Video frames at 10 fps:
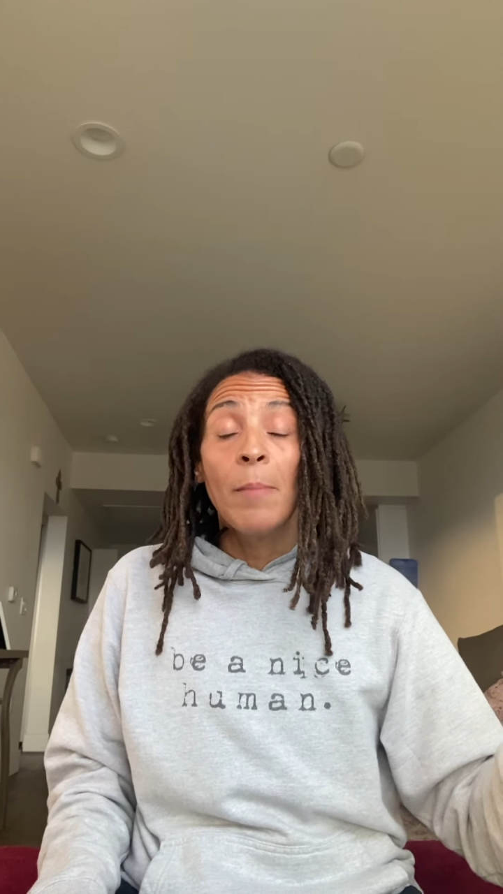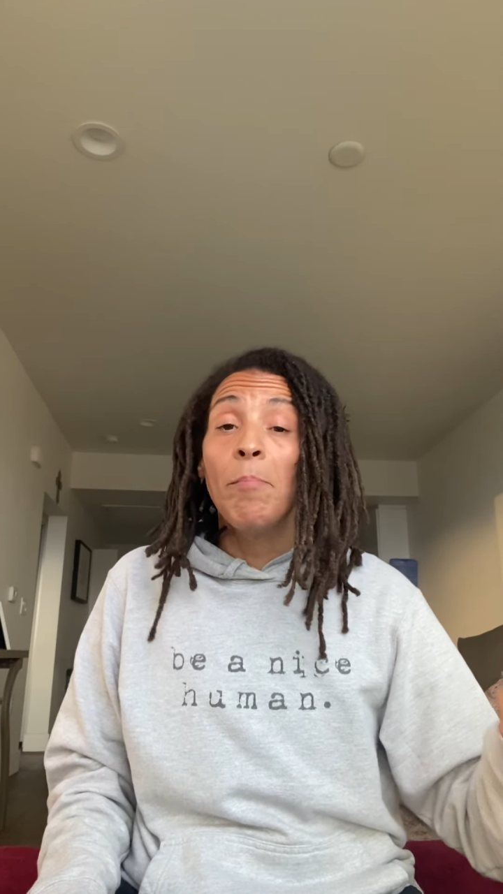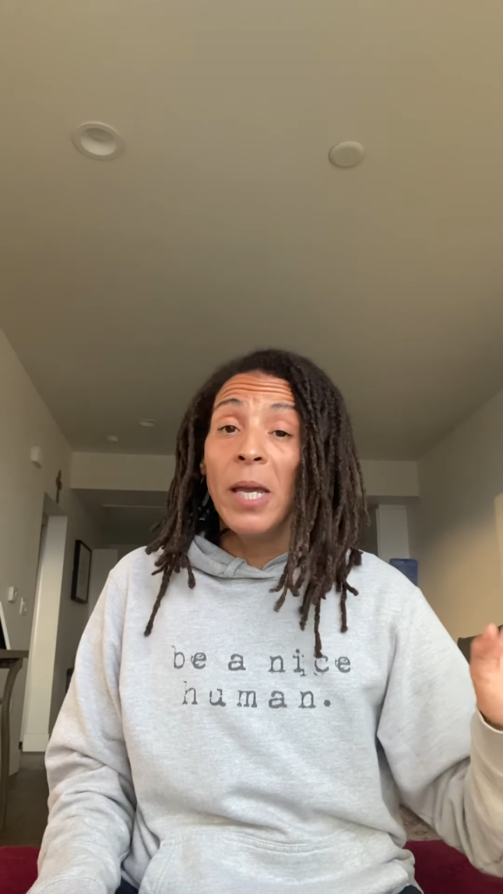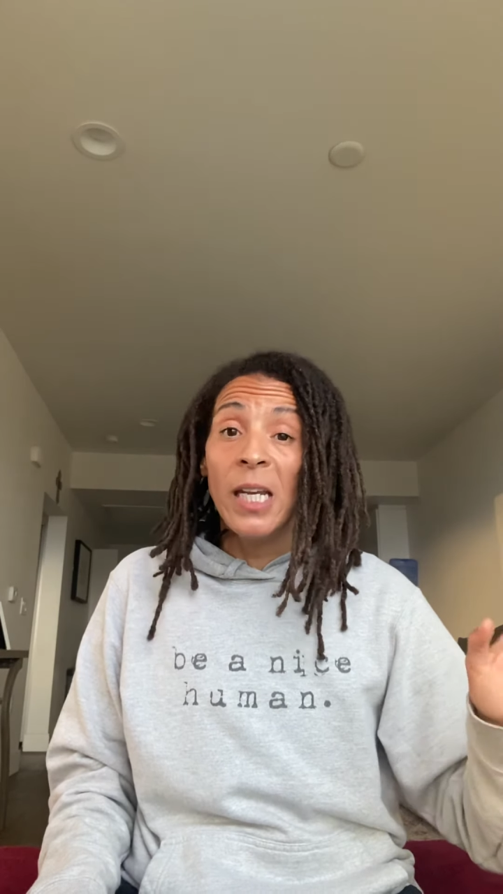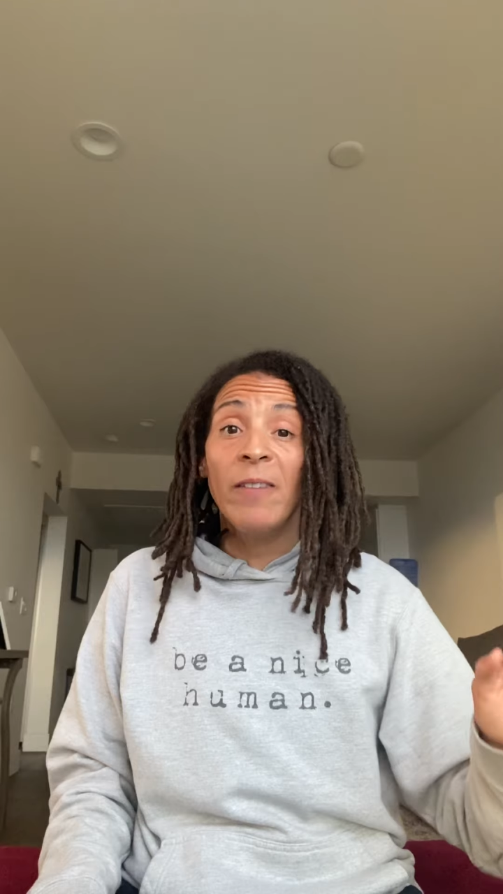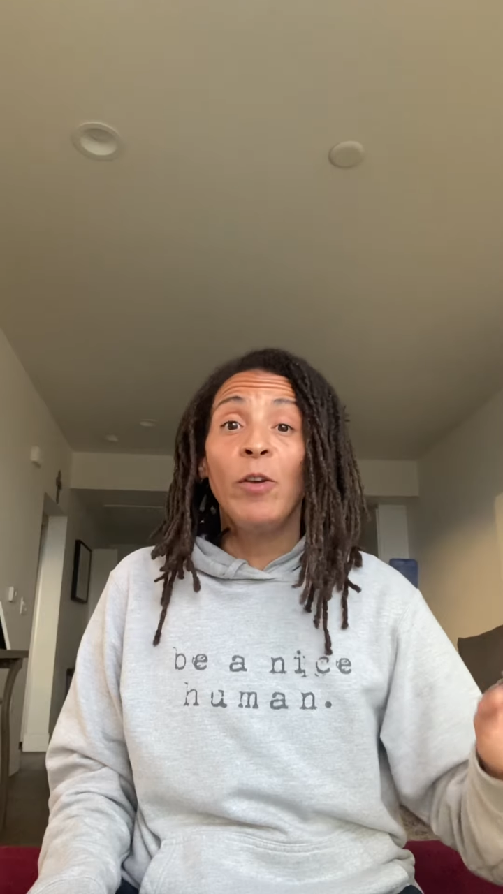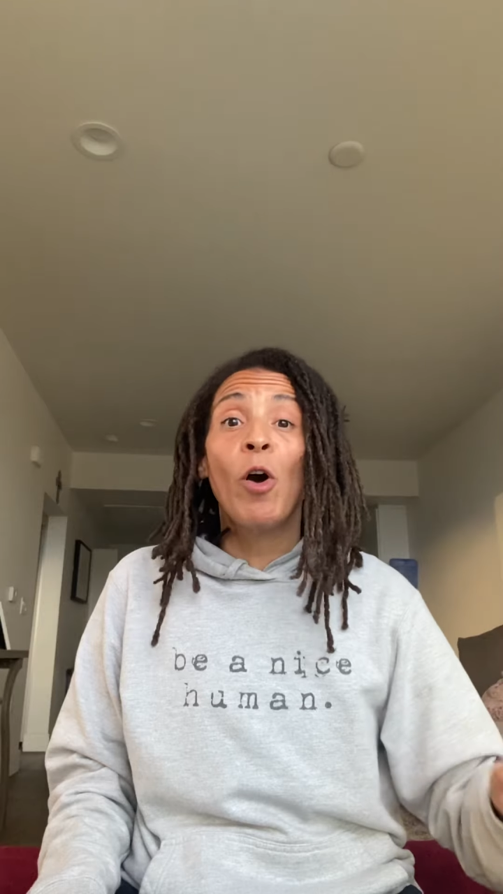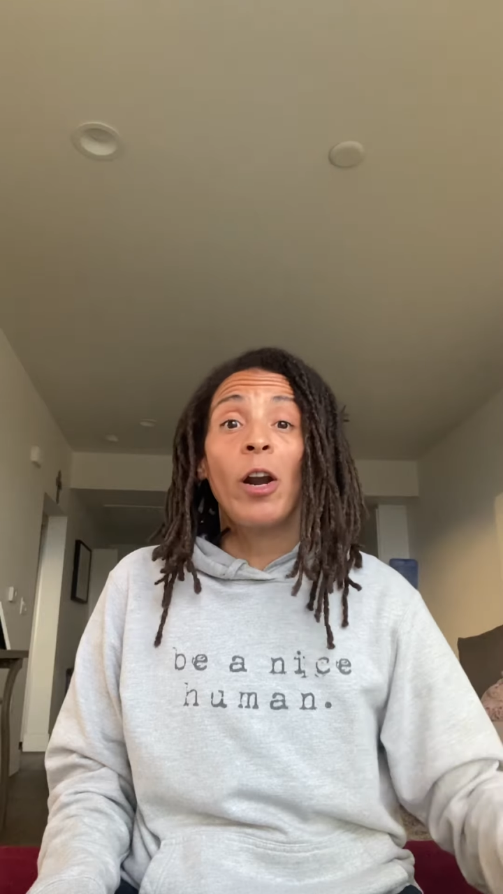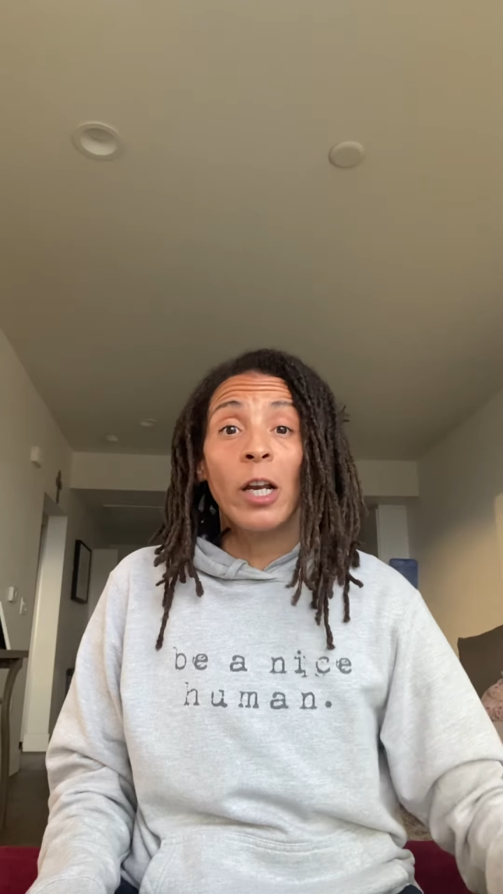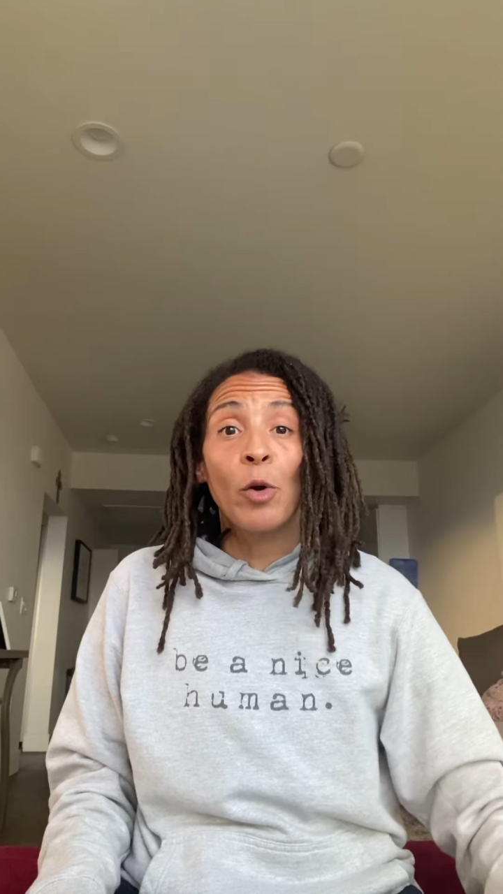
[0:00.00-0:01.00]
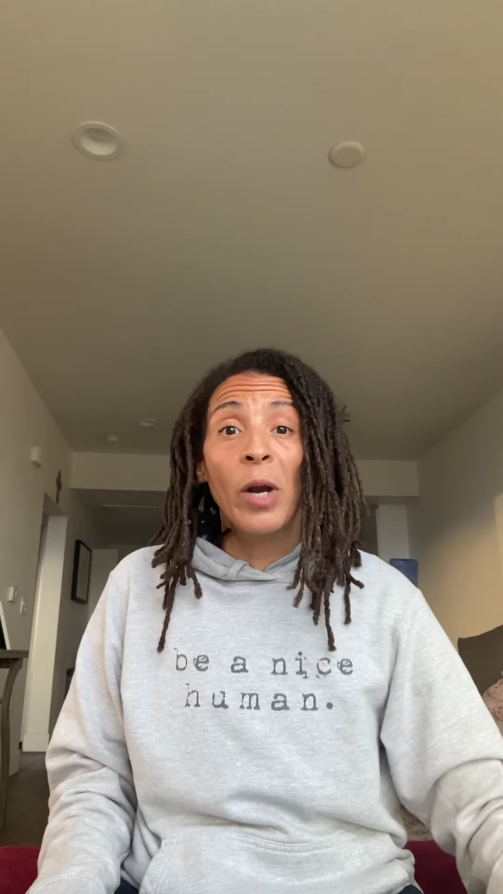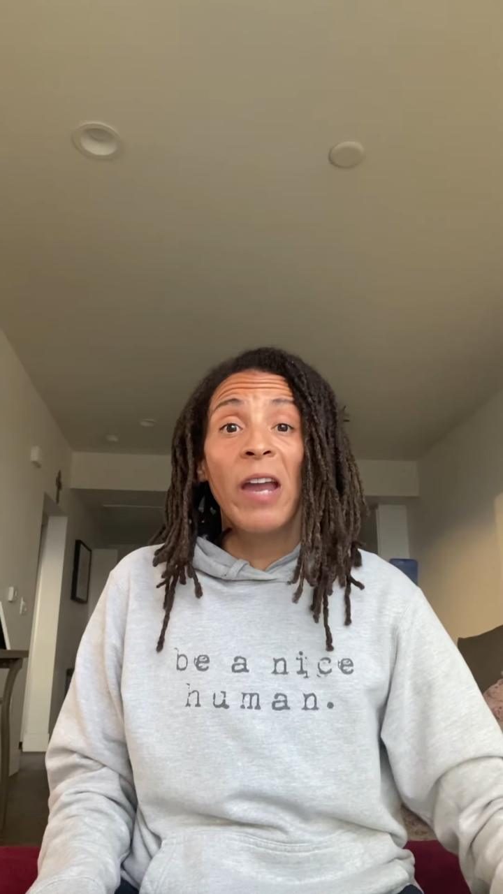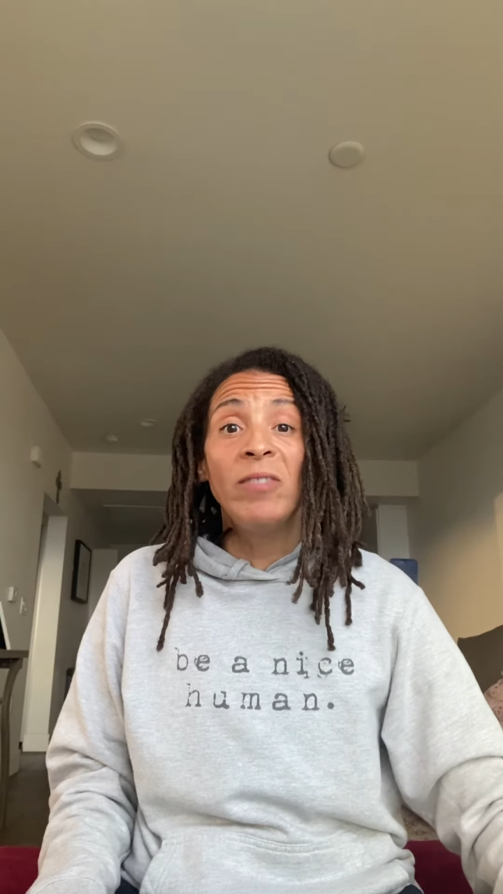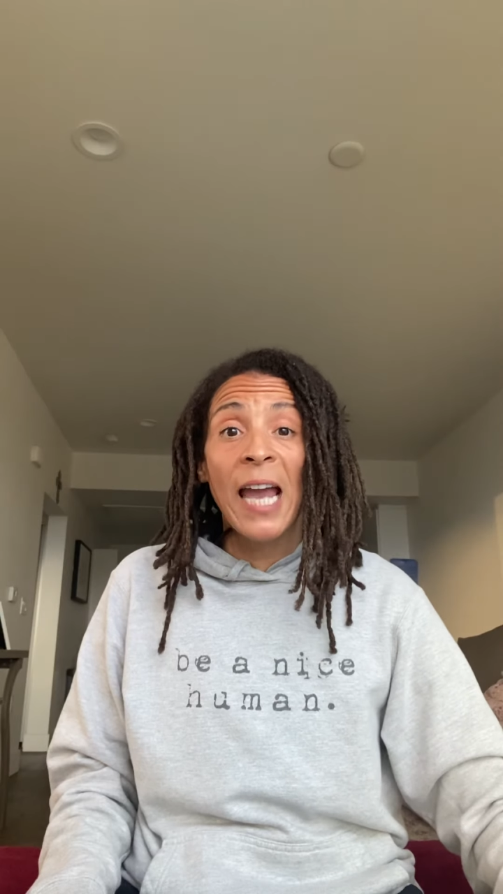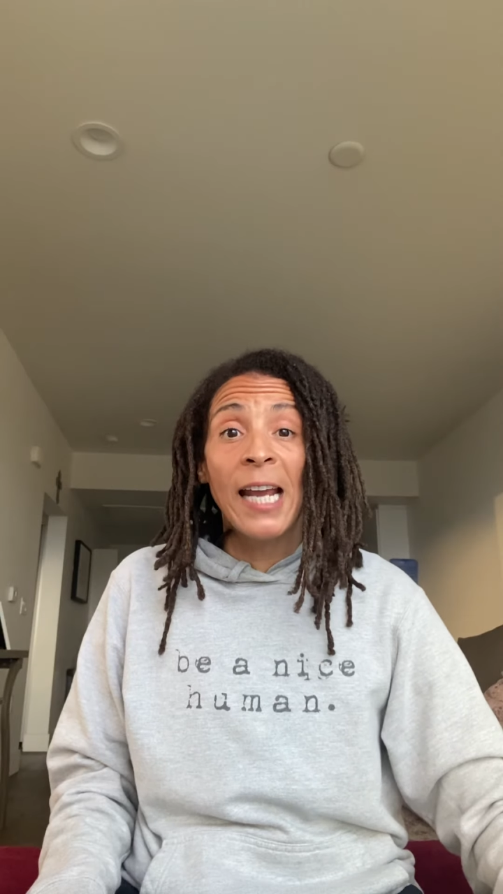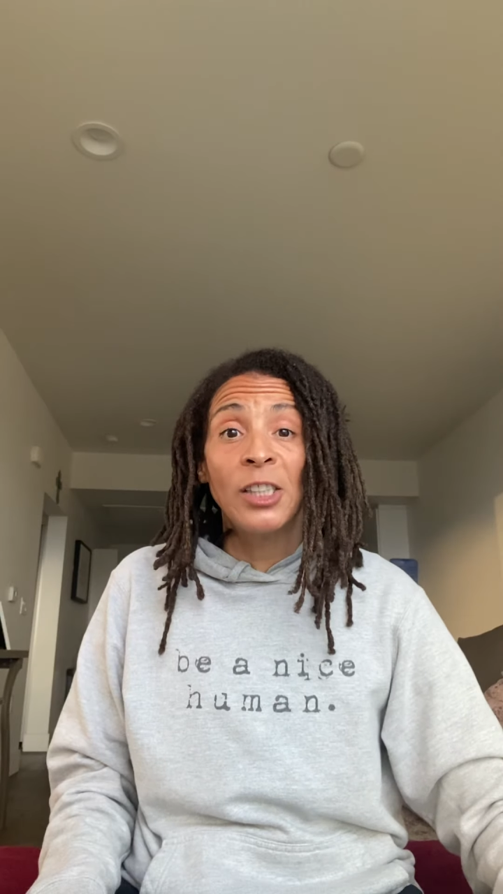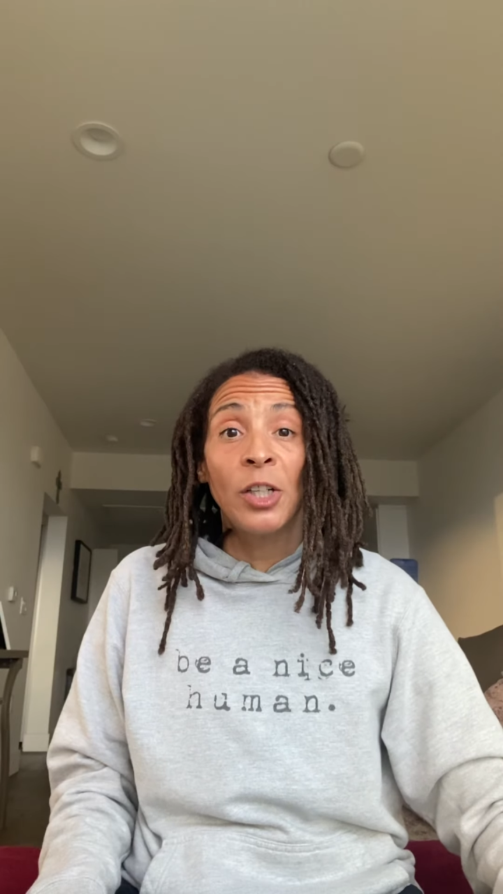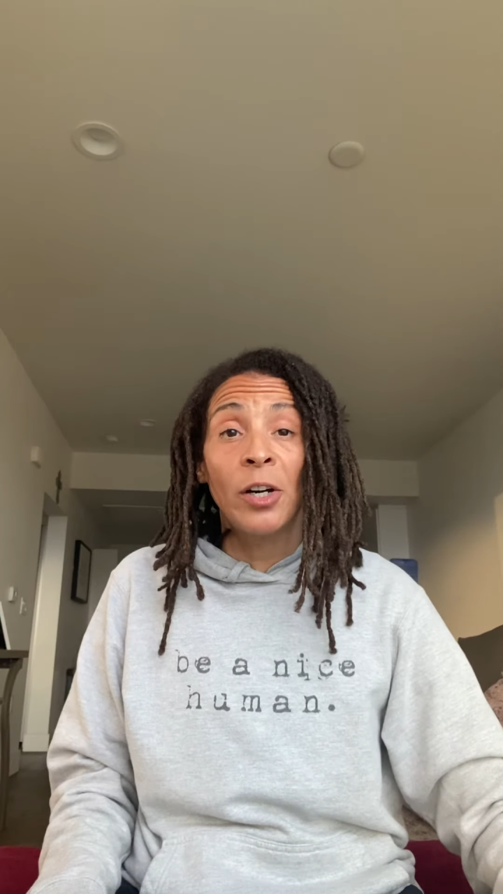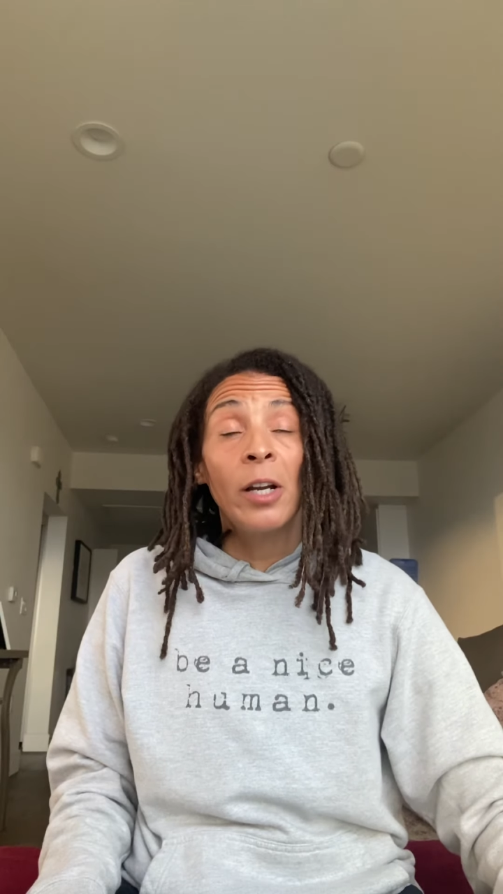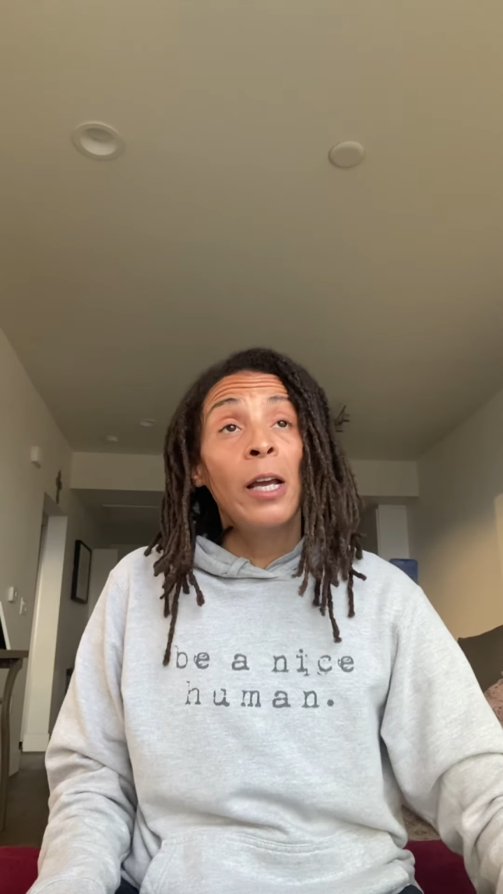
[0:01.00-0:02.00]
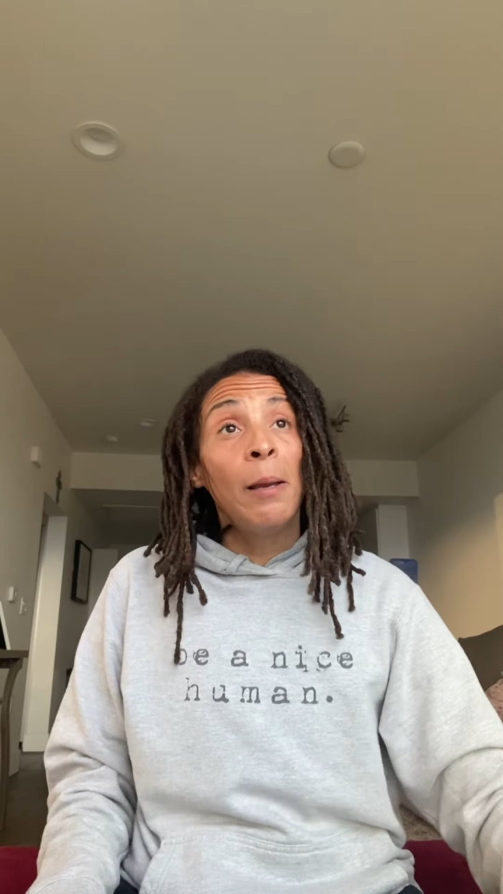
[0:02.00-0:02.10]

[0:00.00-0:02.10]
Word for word: Many of you are in grave danger.